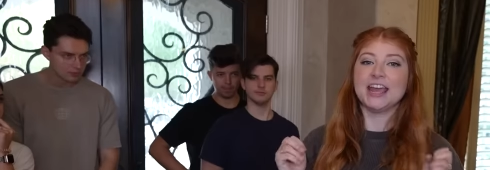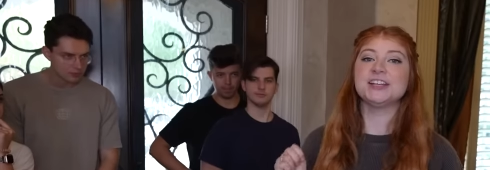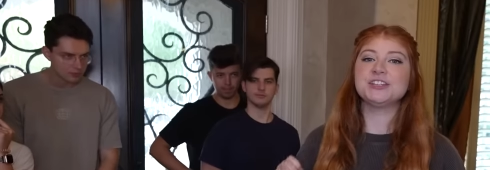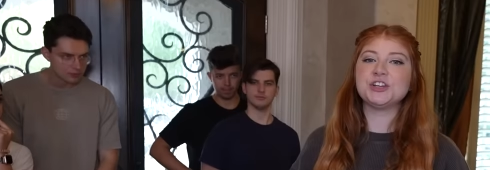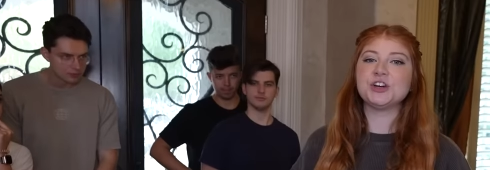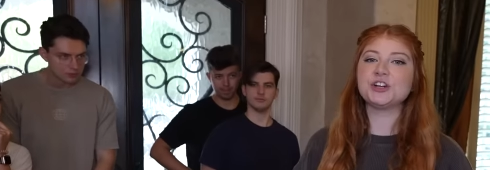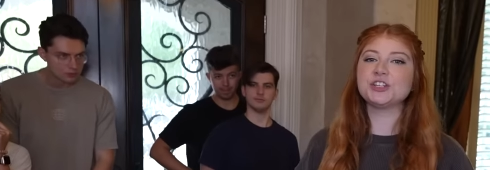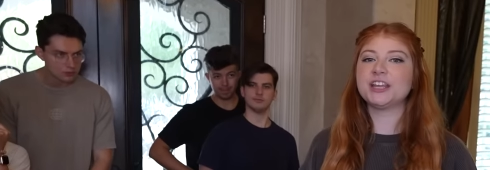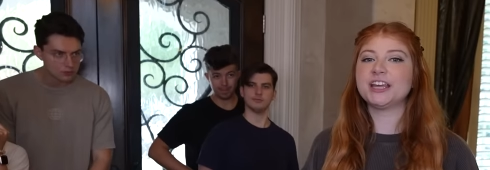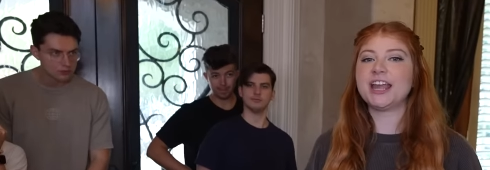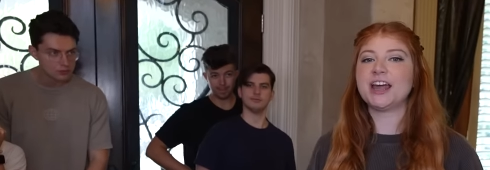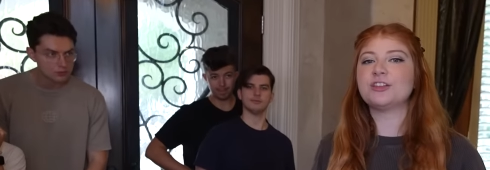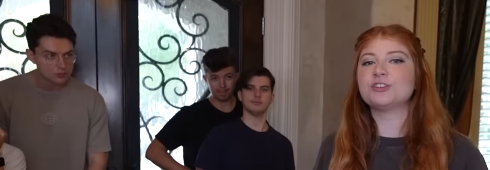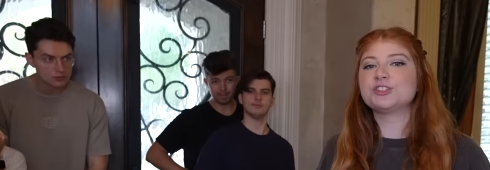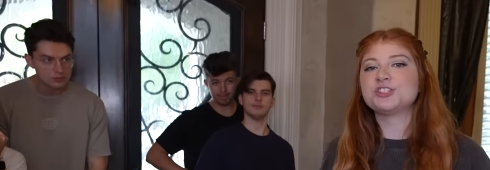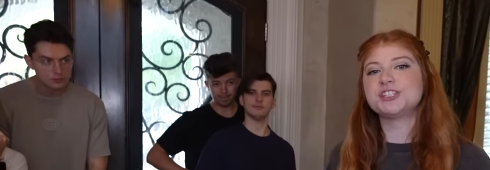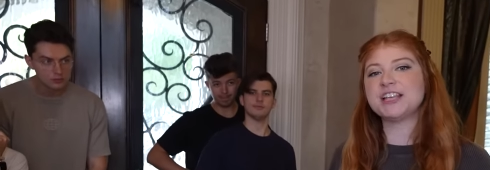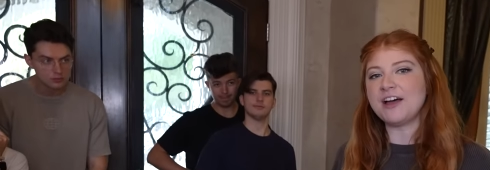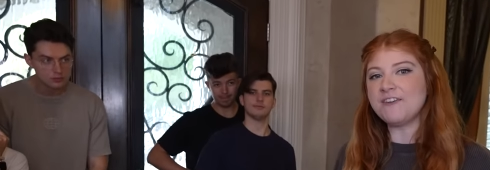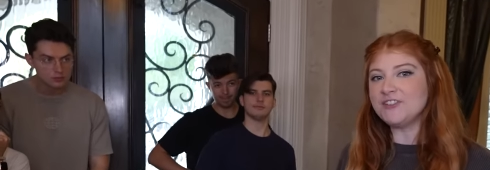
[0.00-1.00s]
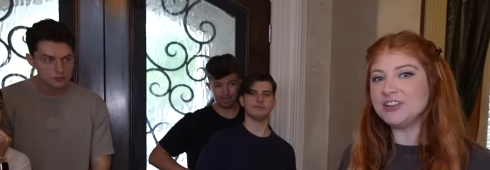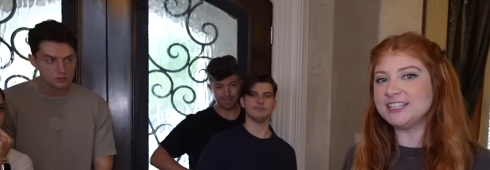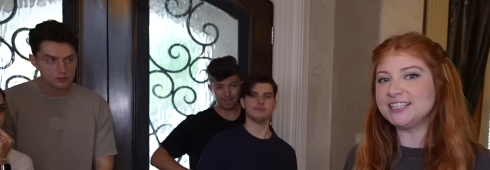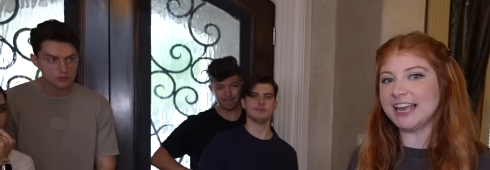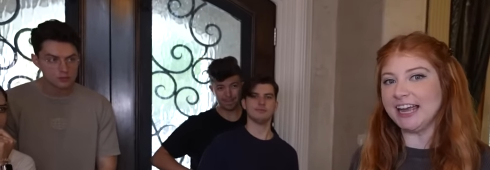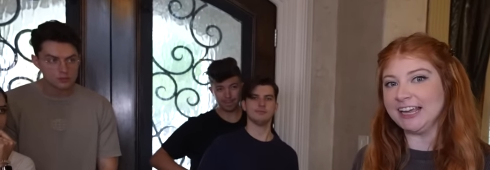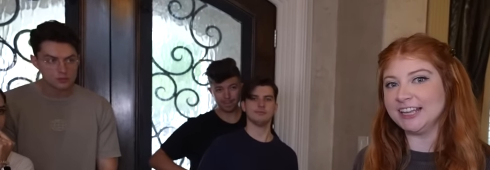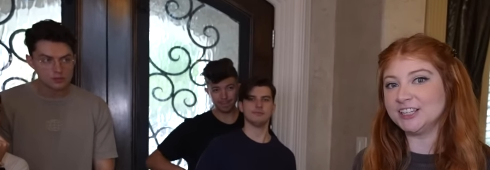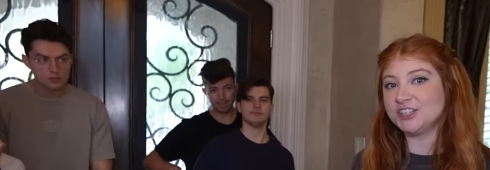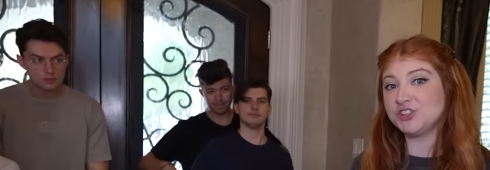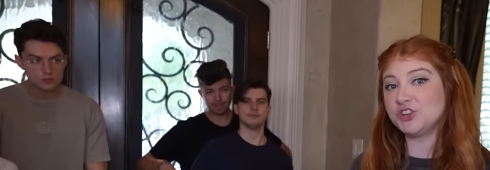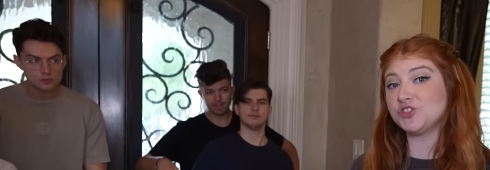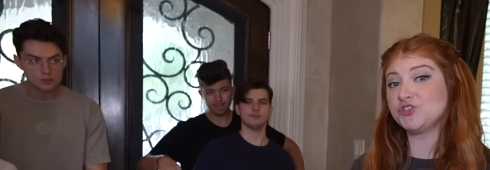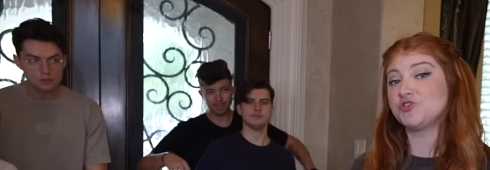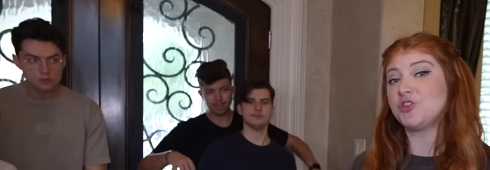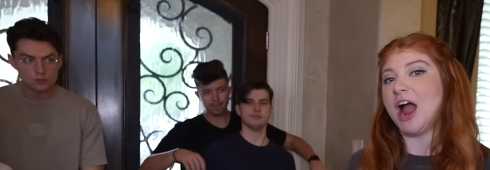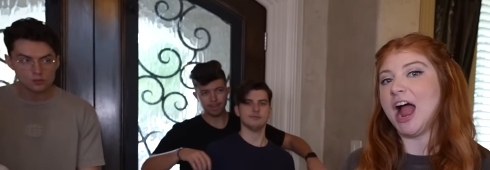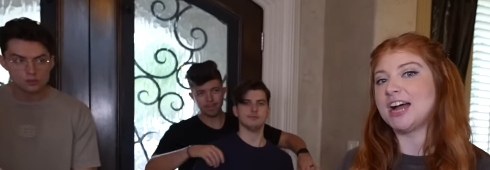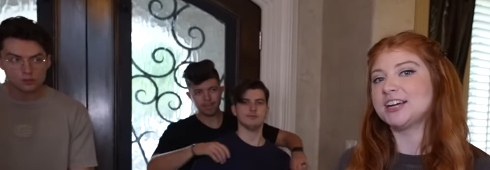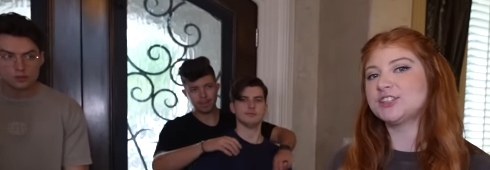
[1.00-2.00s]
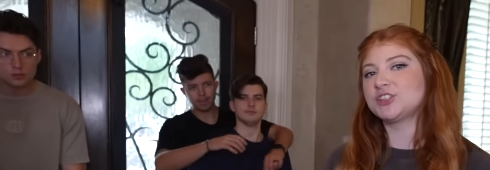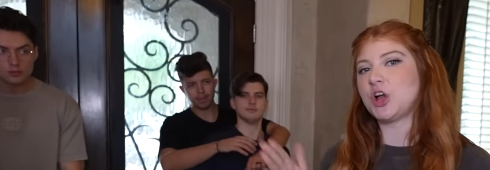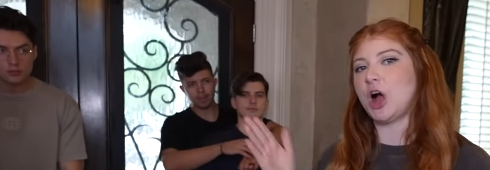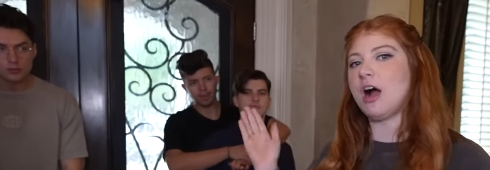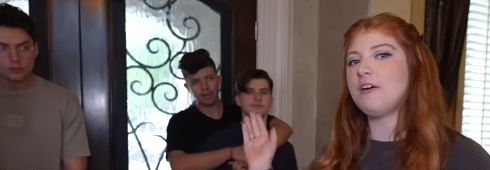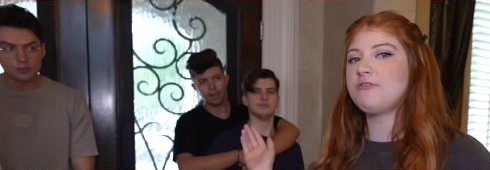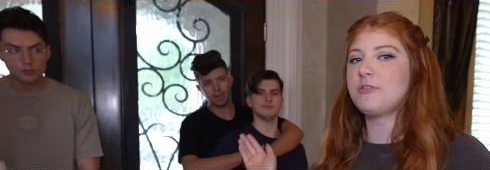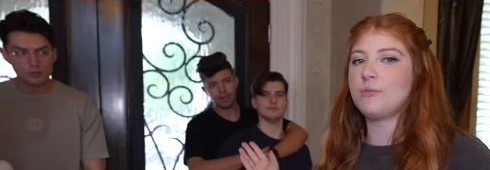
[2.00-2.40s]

Speaker 1: It took the killer seven seconds to drag Scott